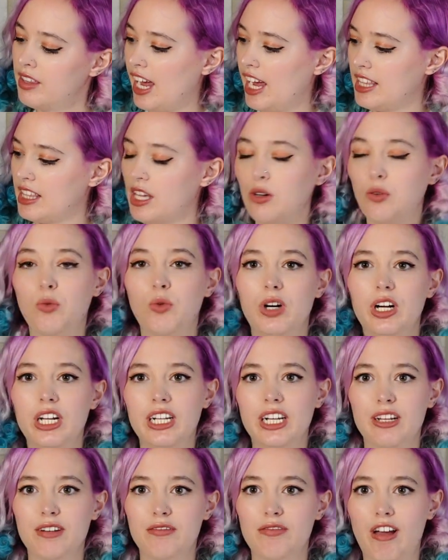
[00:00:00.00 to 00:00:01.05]
and then one
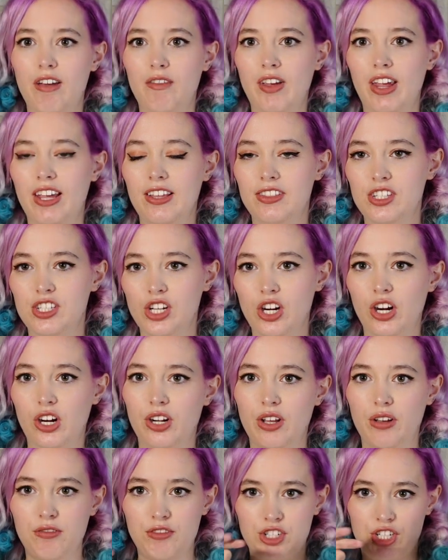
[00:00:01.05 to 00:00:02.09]
and five eighths yard
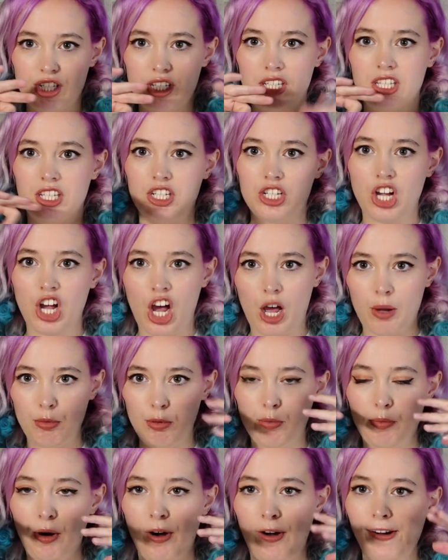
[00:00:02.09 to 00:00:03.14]
of just the top
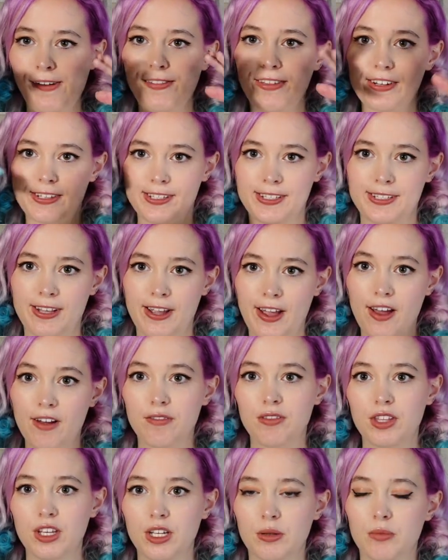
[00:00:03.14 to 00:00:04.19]
part that does not have
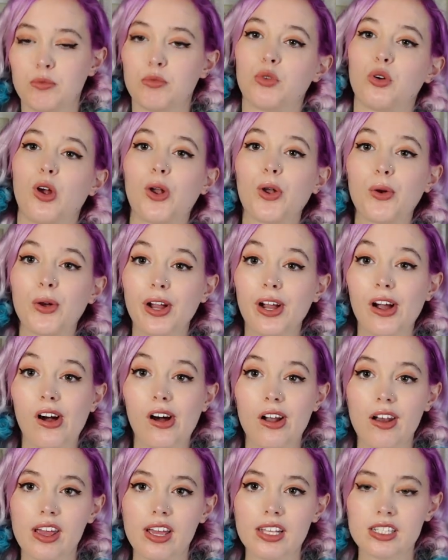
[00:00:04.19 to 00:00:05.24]
the embroidery
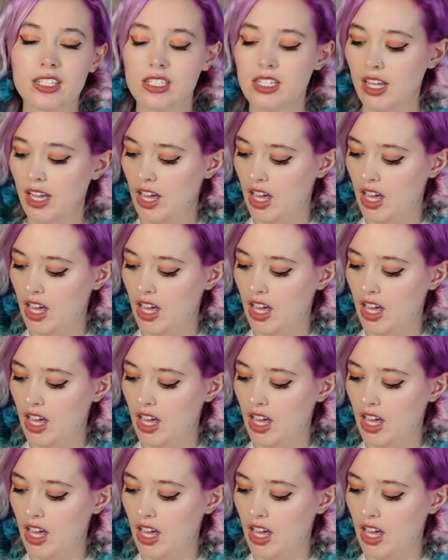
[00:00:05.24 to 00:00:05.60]
on it